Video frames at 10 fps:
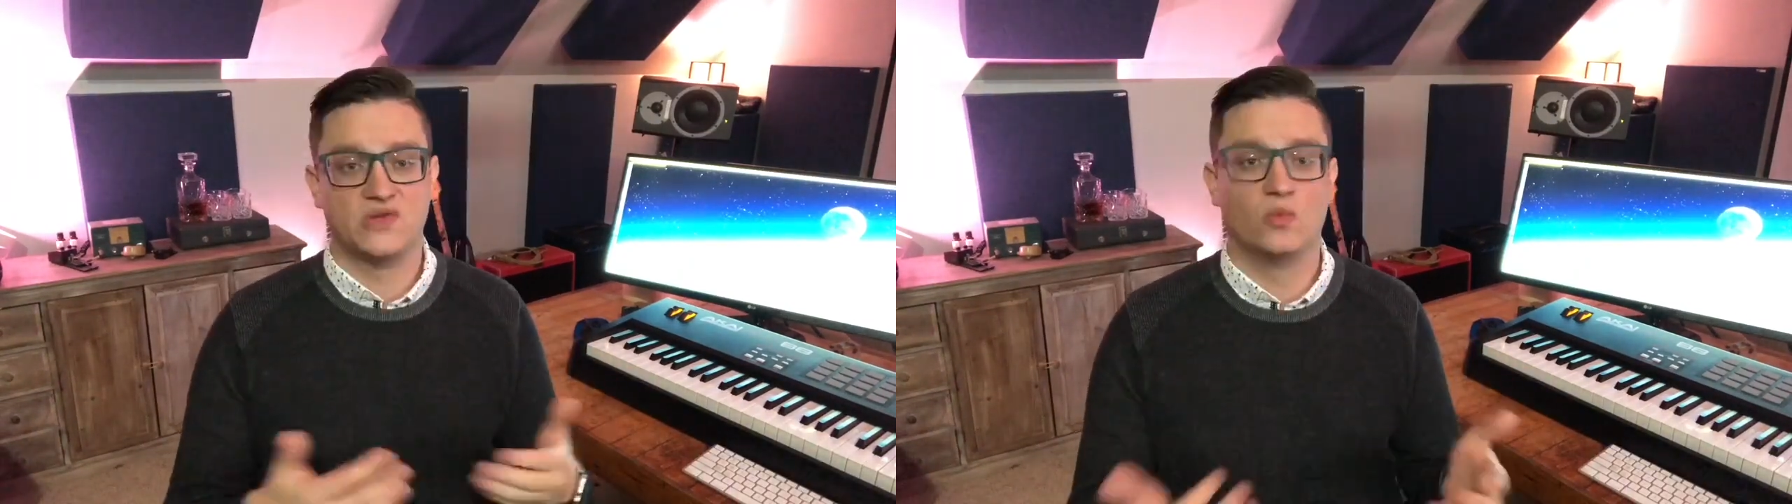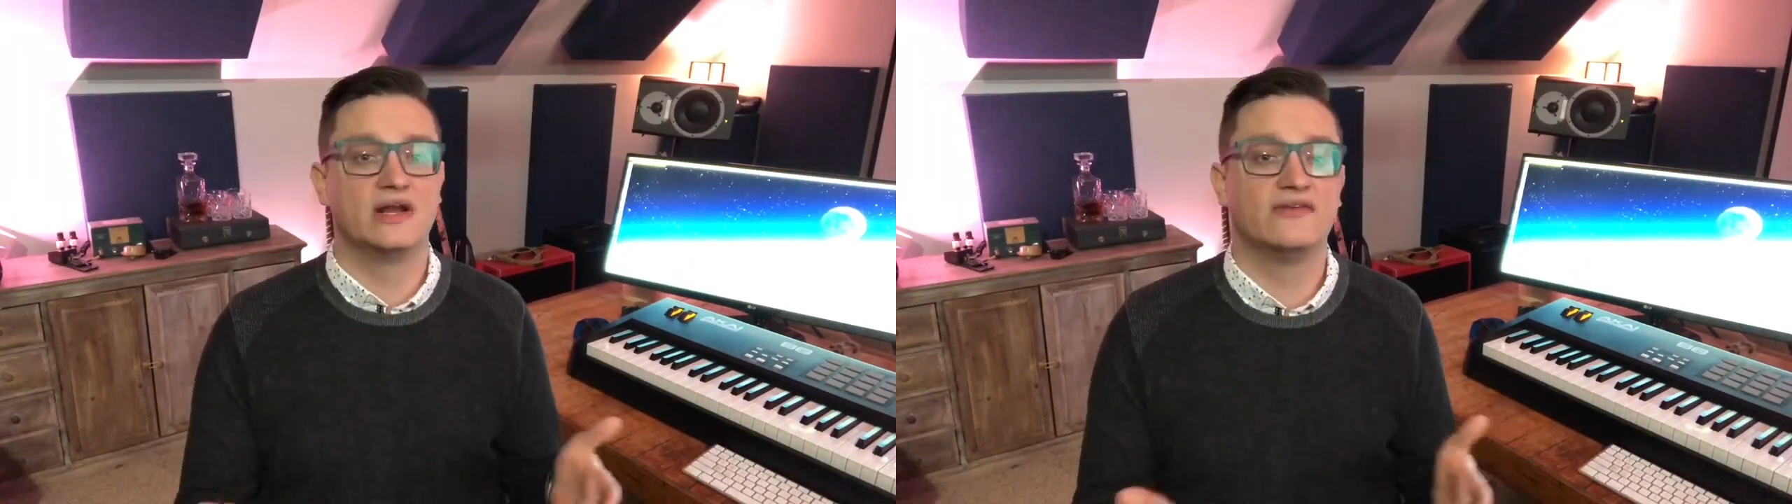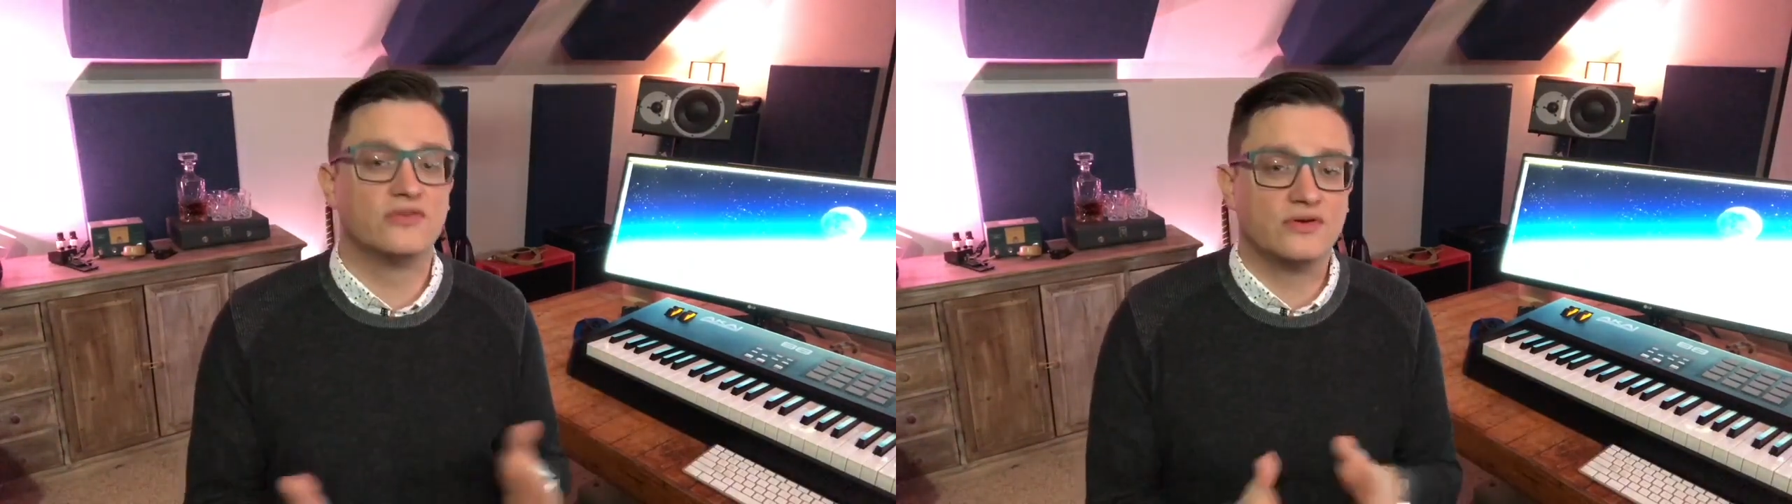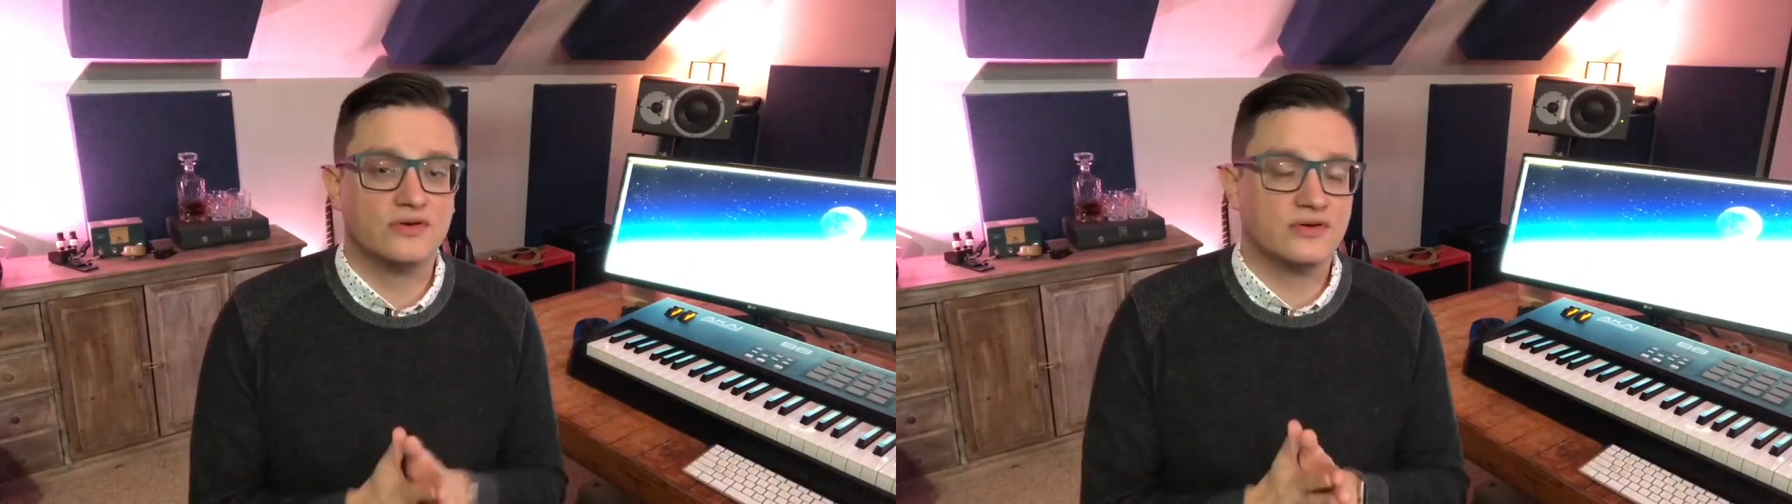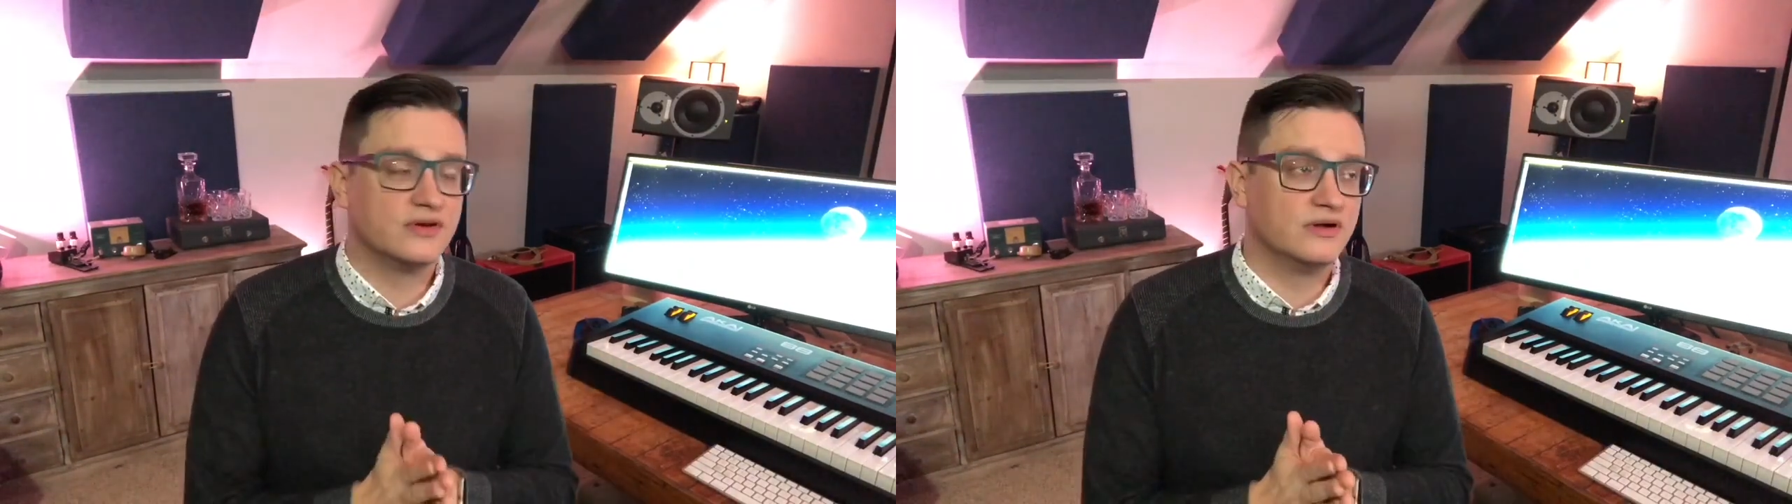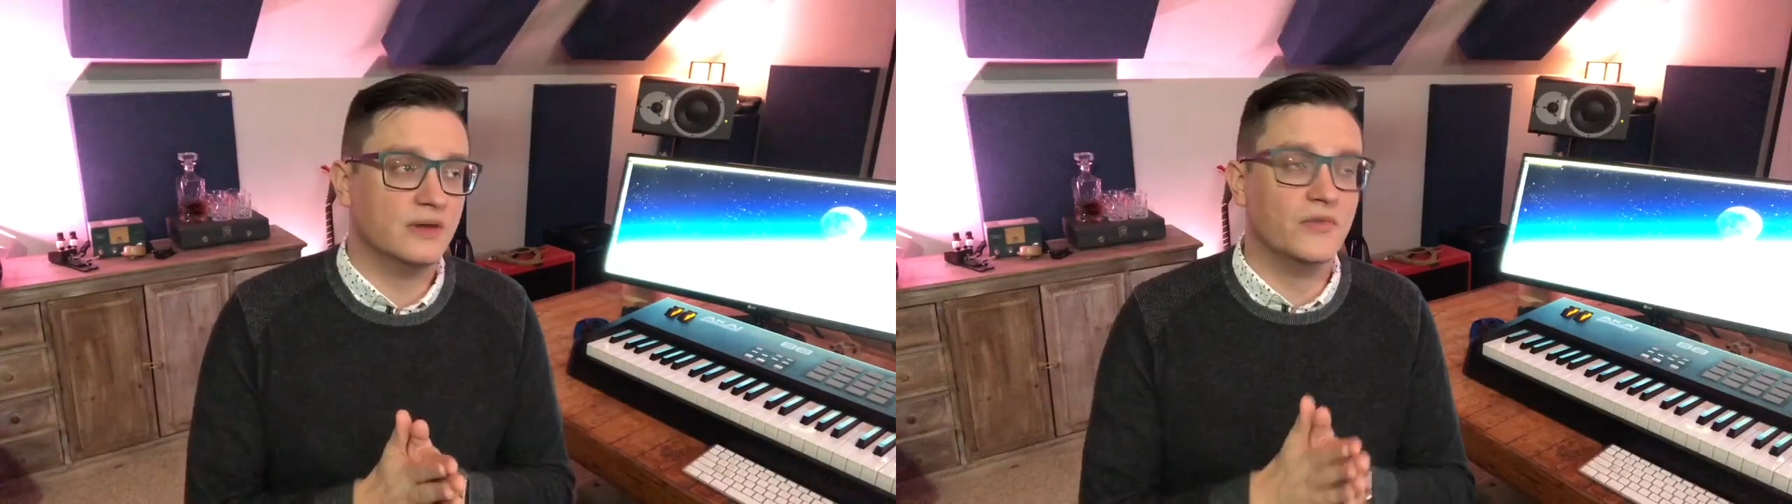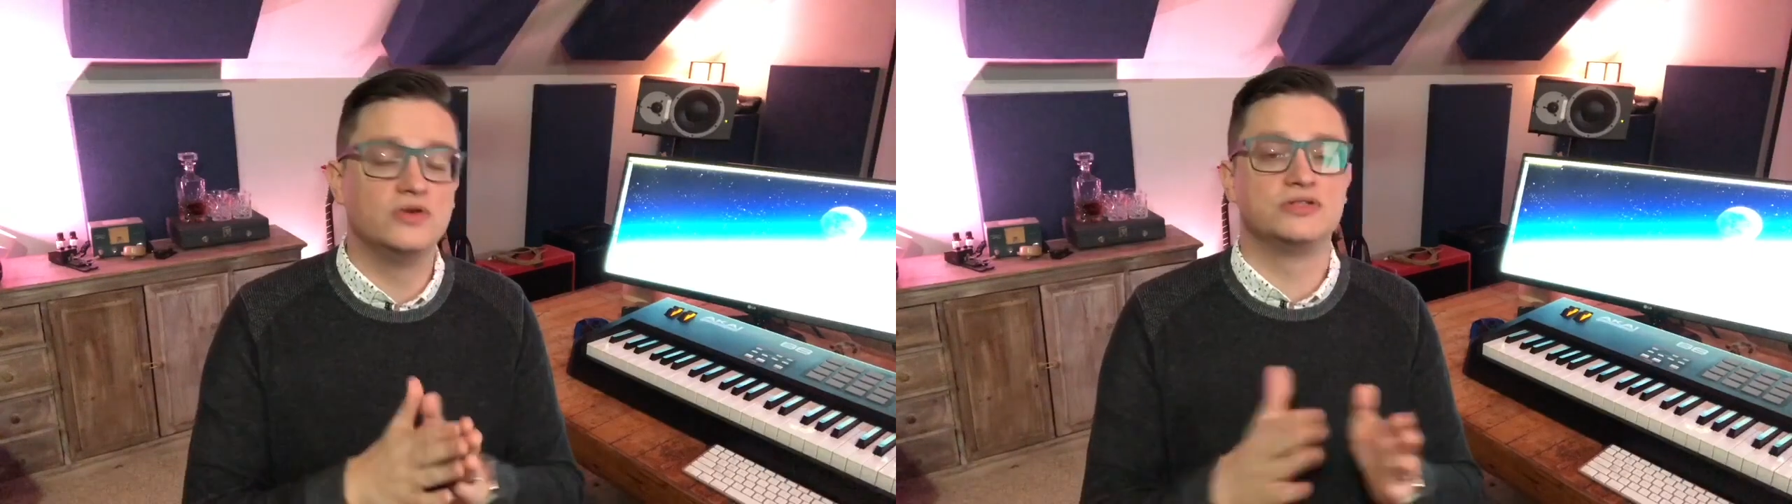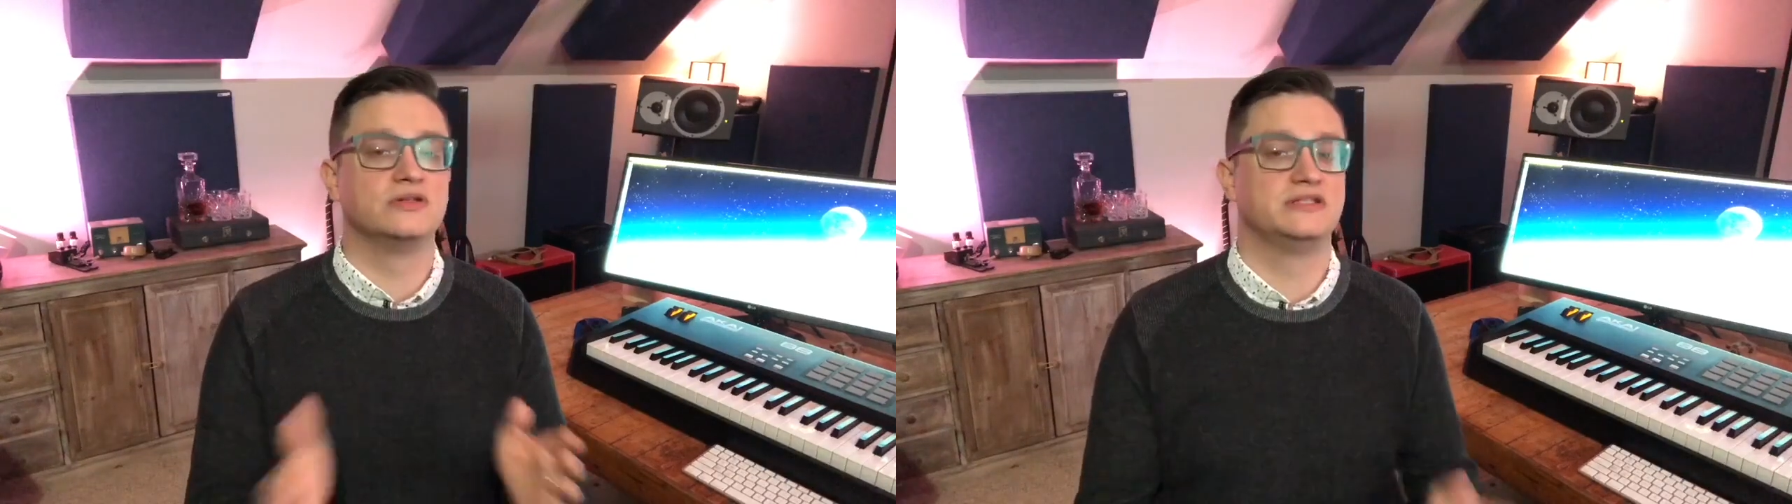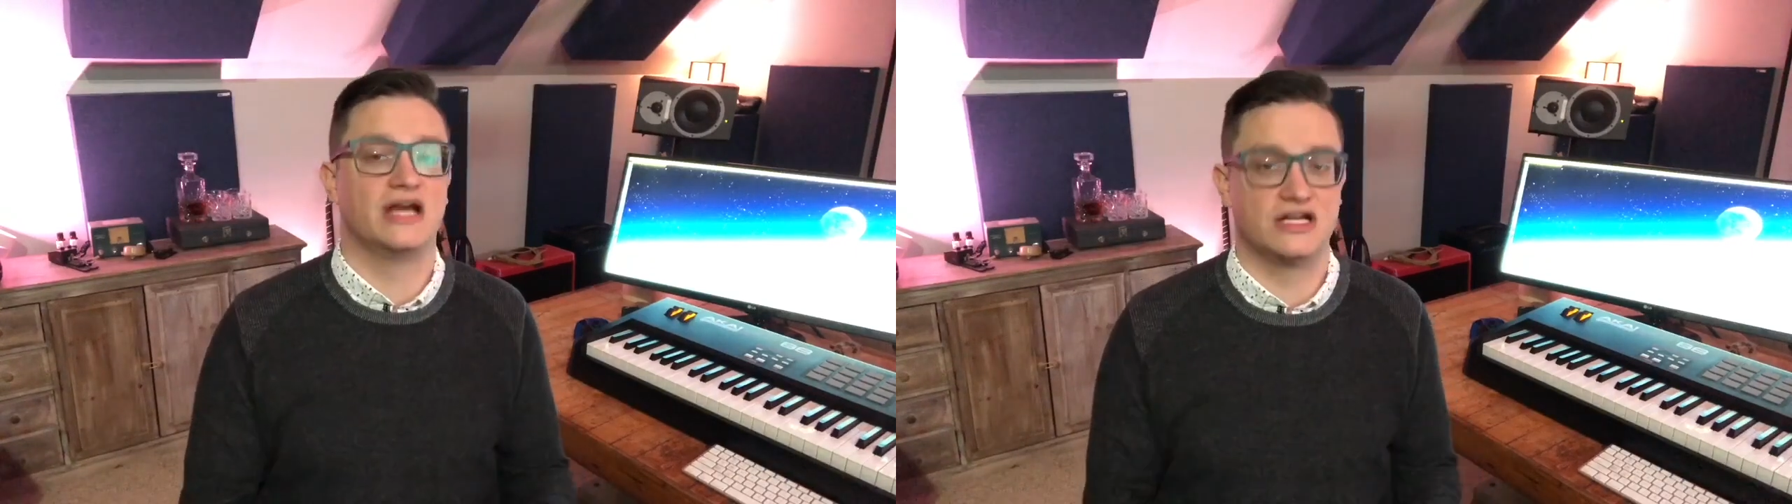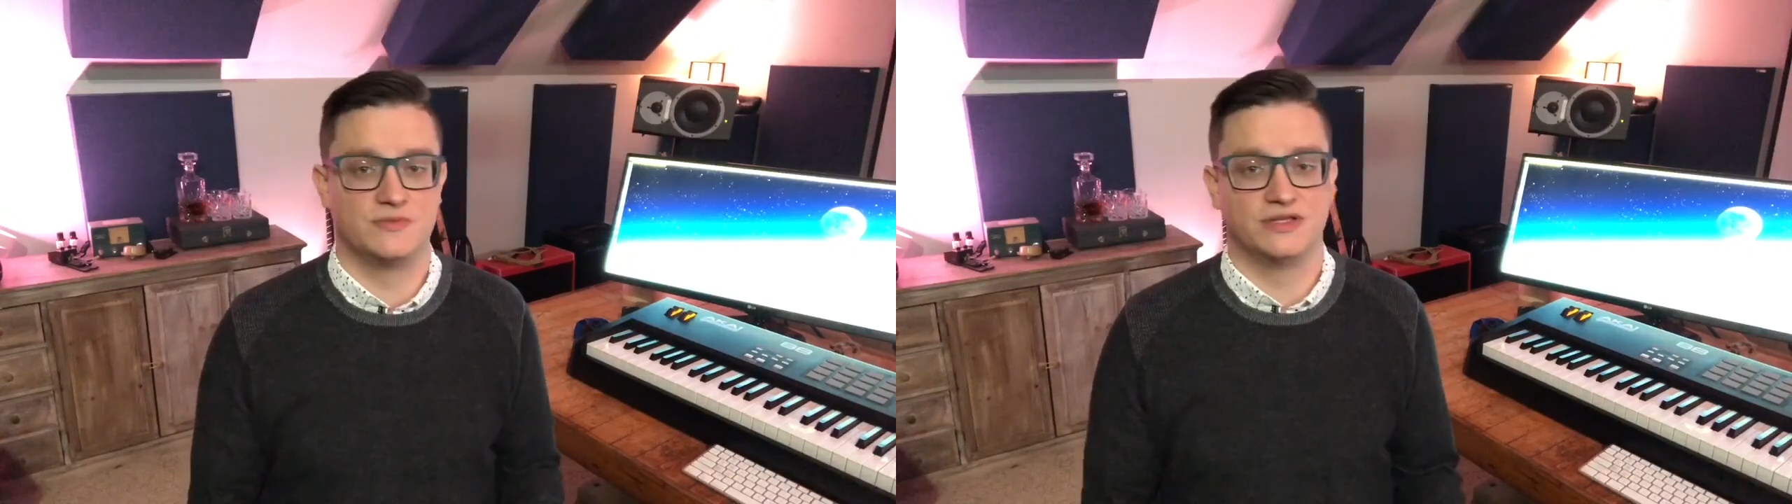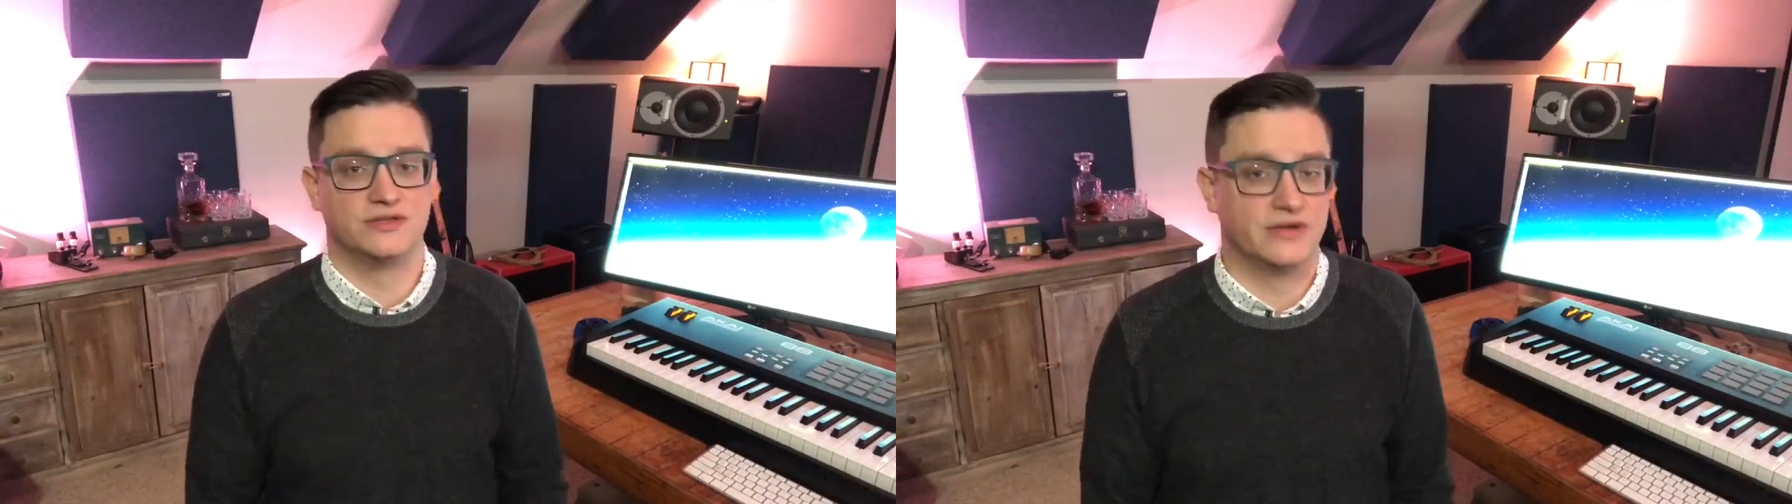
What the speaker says: Whatever emotional attachment the